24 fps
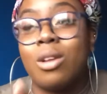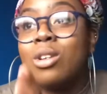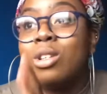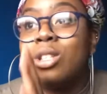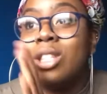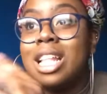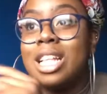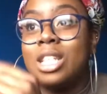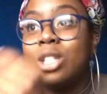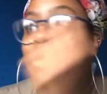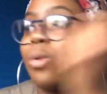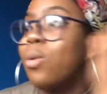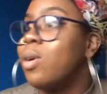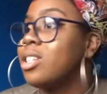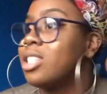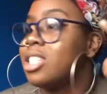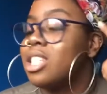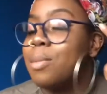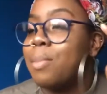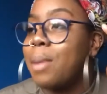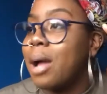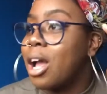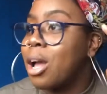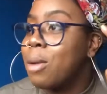because that's always in
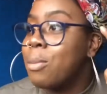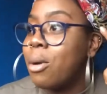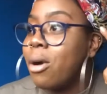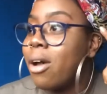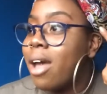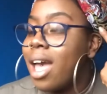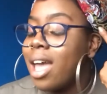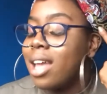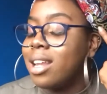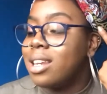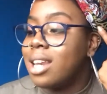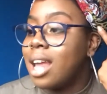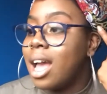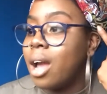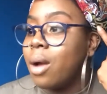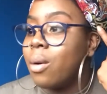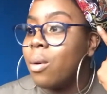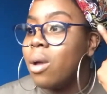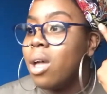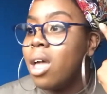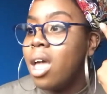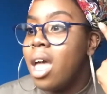the back of my head now.